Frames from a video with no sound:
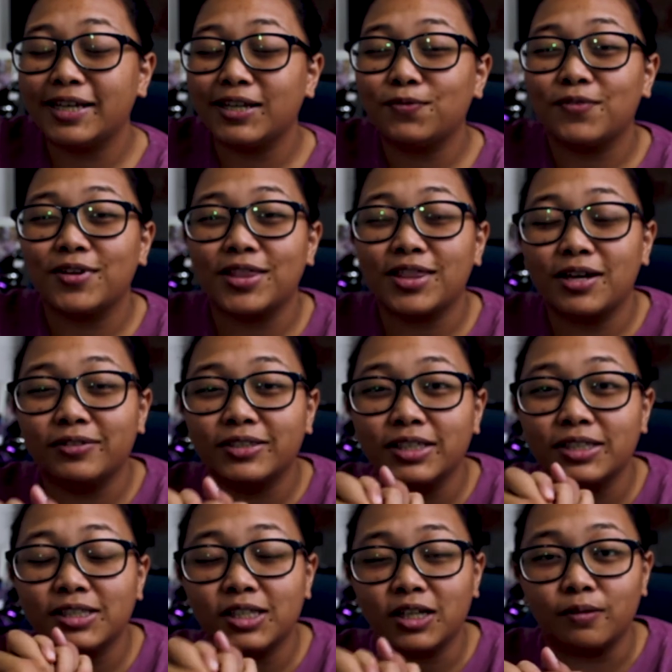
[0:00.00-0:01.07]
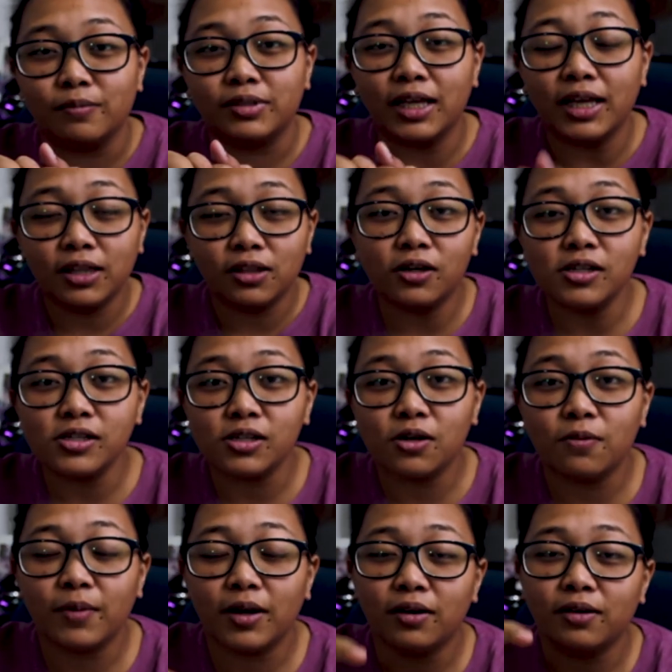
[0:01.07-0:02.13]
hit 1,000 subs. And
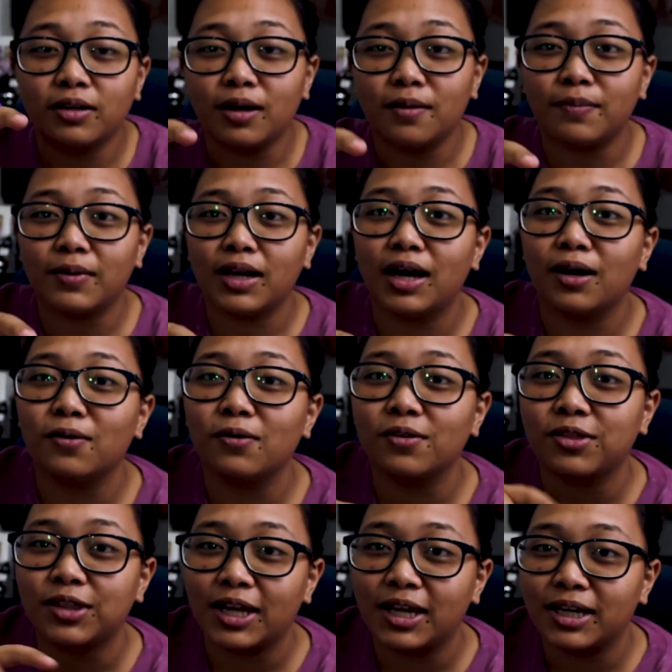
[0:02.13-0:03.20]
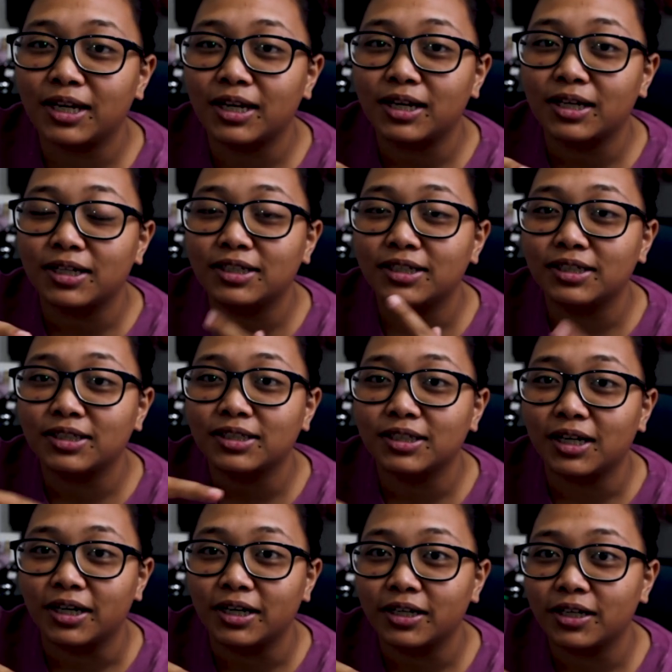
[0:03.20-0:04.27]
also, meron nga pala akong thing na
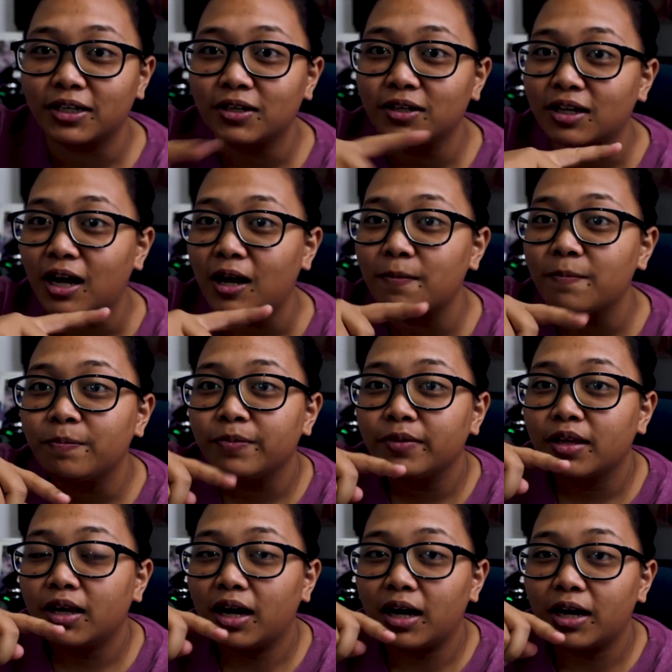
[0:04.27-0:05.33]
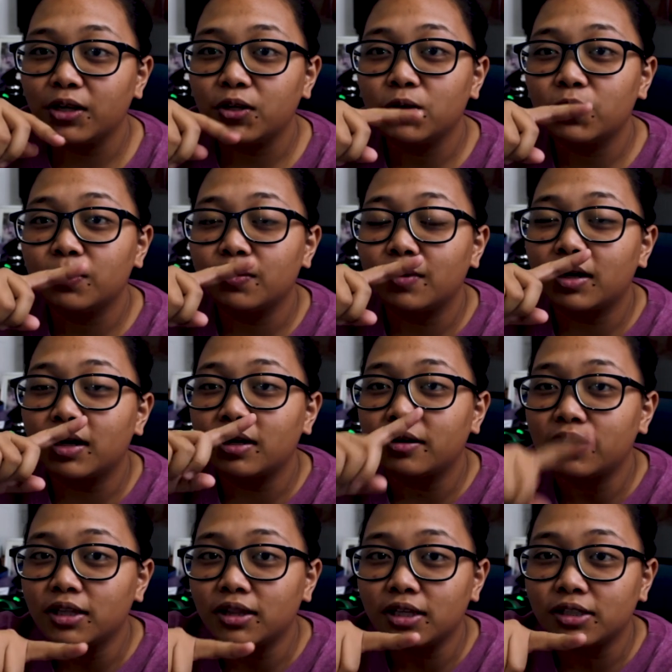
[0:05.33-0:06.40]
in-start. Yun nga, yung mga
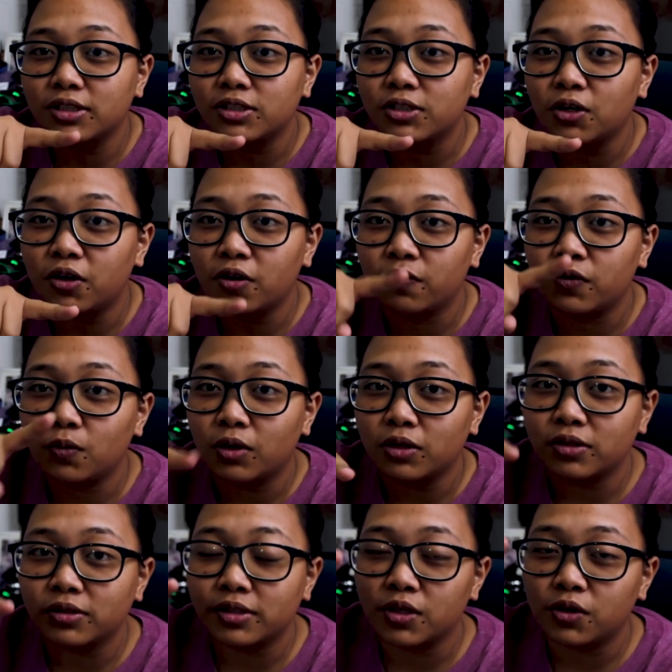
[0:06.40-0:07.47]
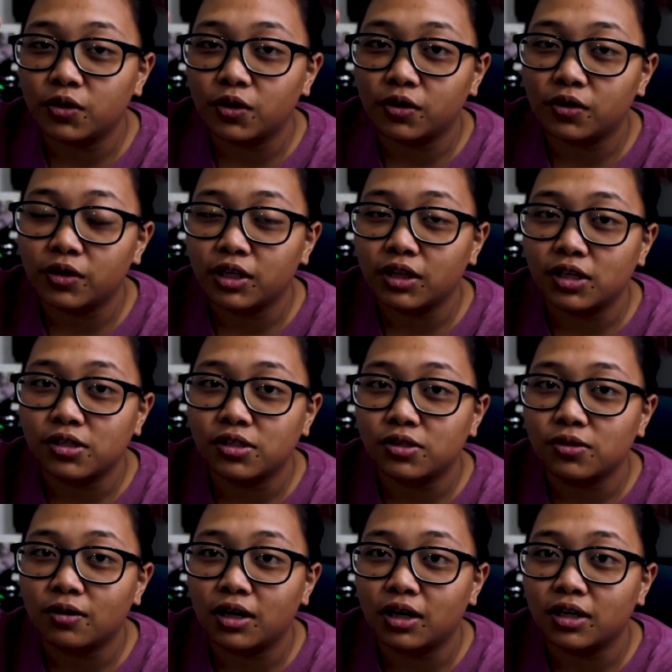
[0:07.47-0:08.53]
greetings nyo, if you want to send your greetings
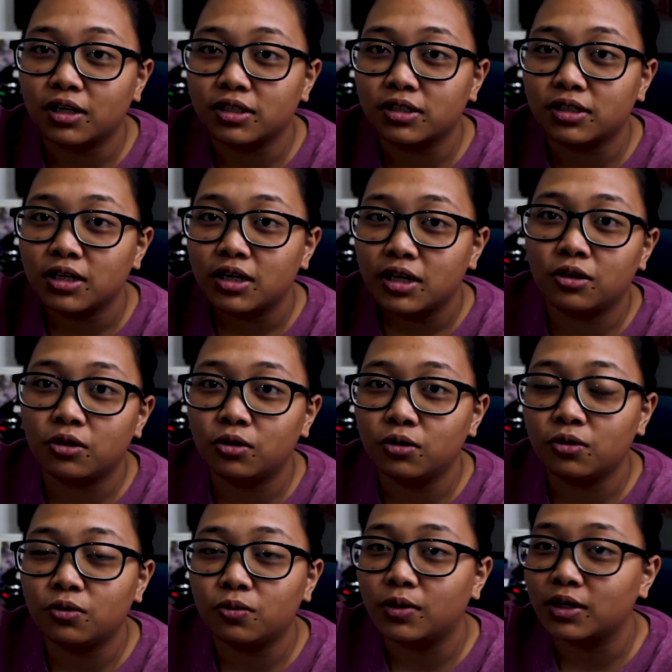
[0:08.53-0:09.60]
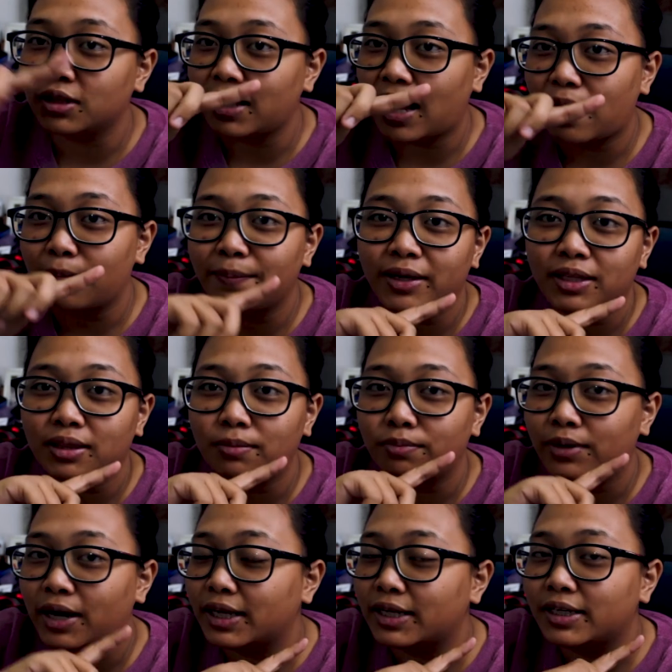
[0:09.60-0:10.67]
to us, do what Apet
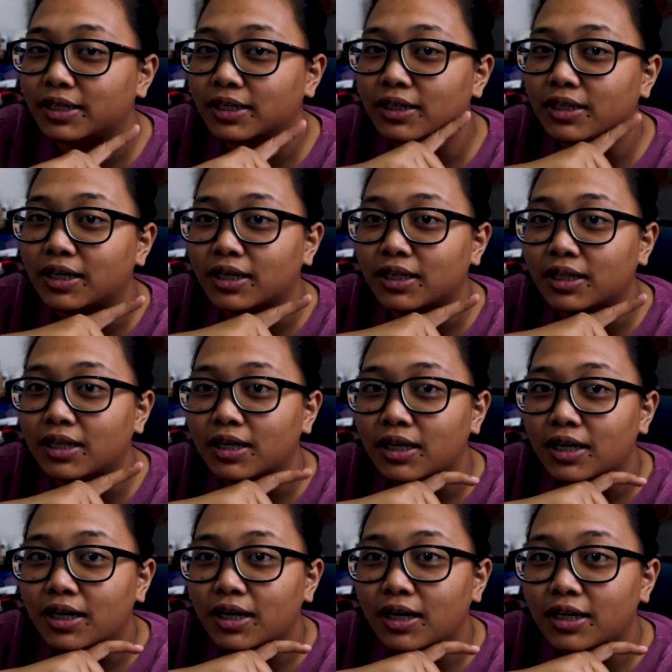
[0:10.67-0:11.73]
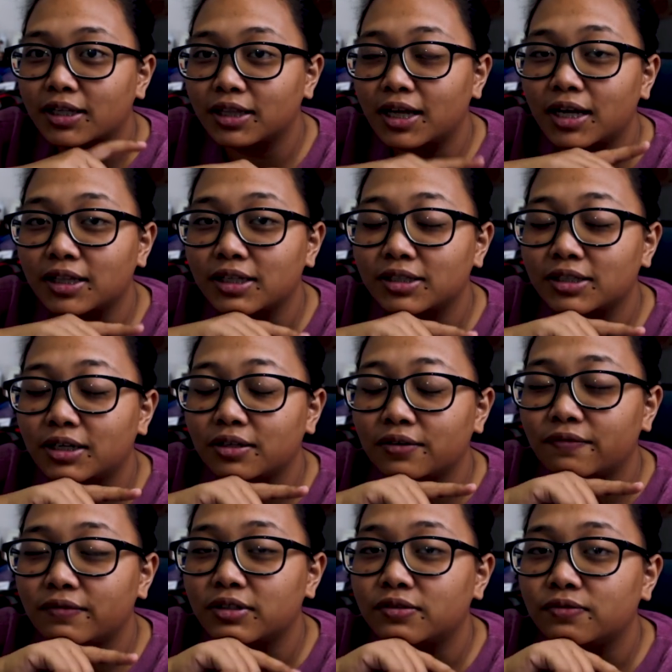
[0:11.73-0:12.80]
Bradley did at the start
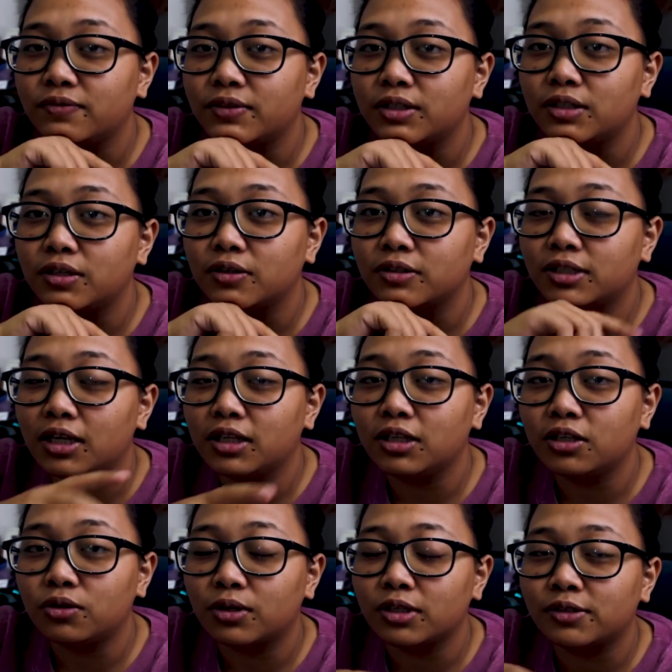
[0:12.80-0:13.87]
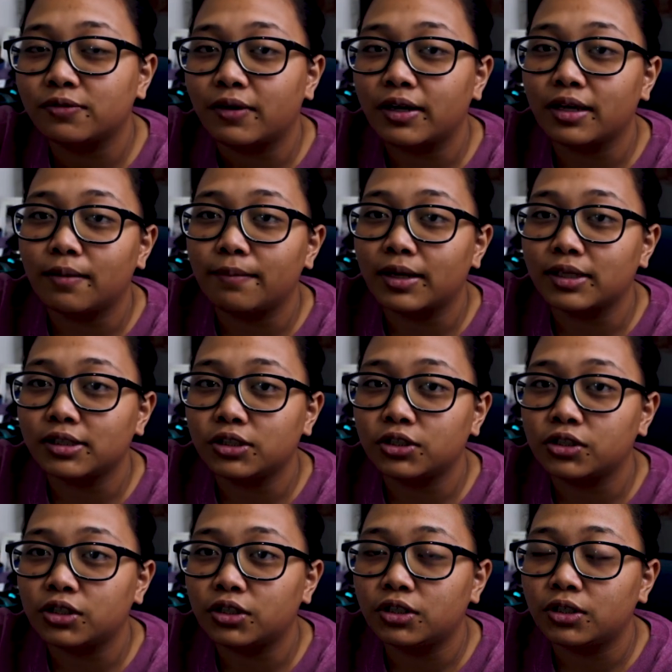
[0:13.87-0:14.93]
of this video. Send it to us via
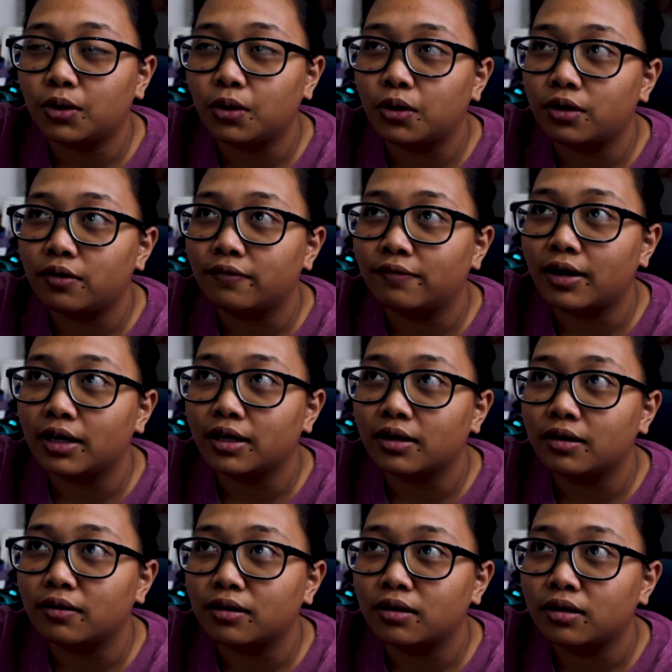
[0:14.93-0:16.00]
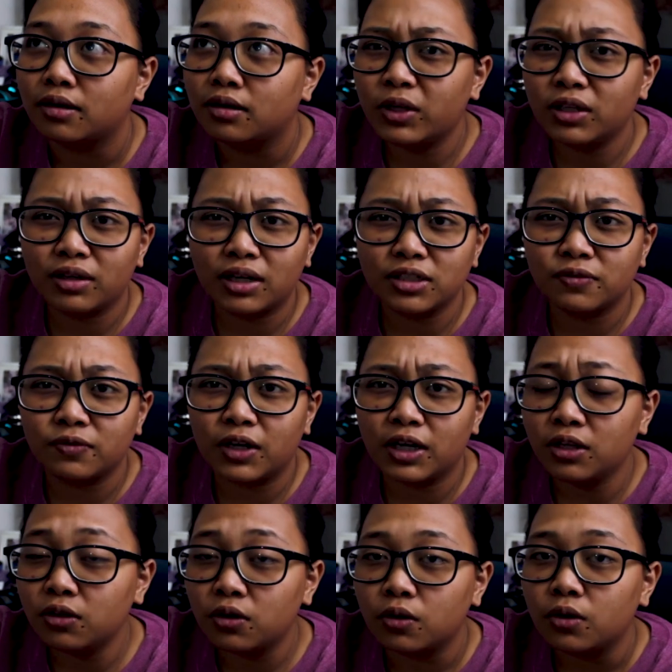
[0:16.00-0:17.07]
Messenger or via WeTransfer. I
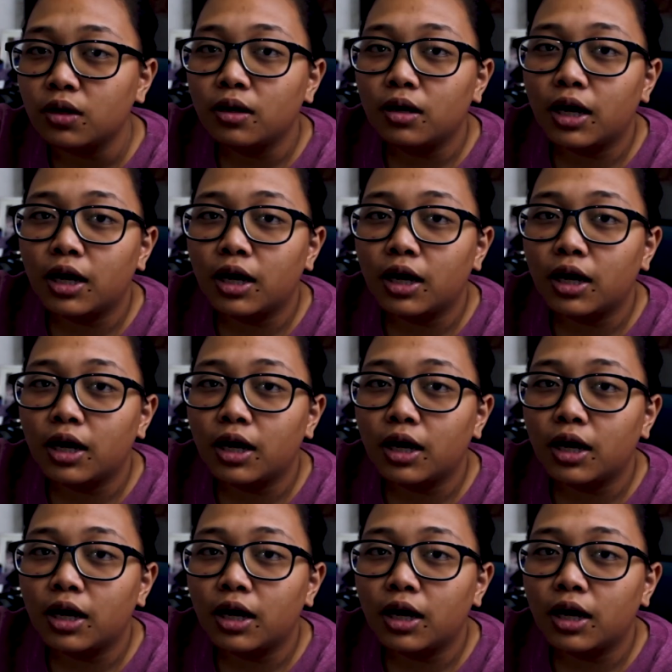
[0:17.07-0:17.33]
don't know.